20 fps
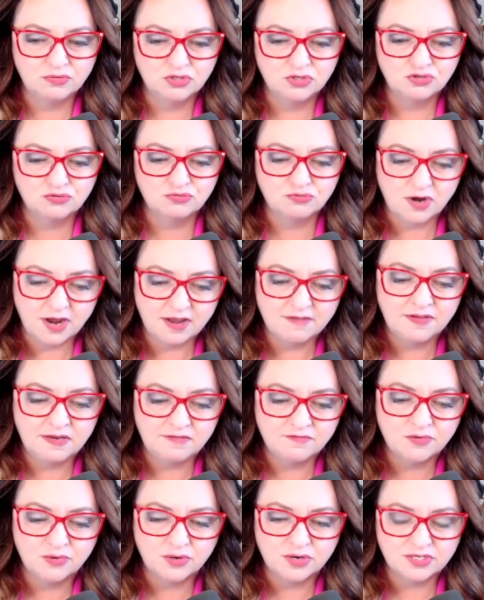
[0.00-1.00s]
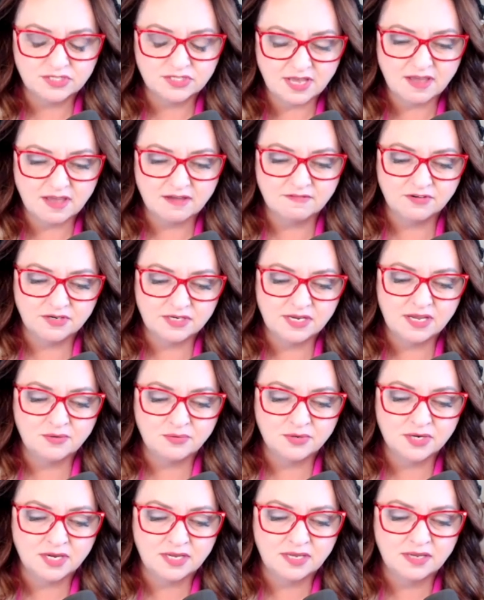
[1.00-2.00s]
driving force every day
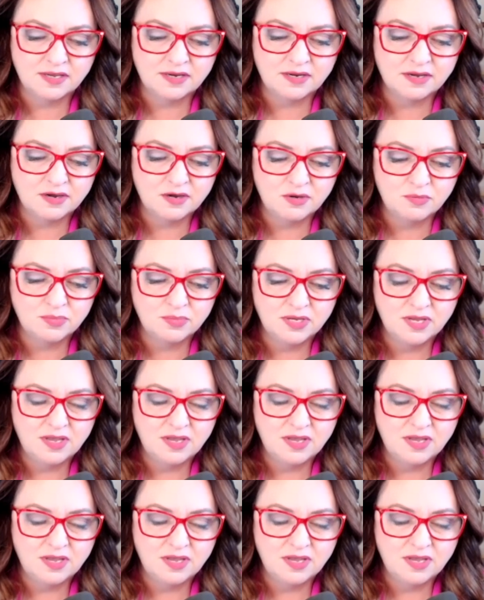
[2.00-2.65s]
when I get up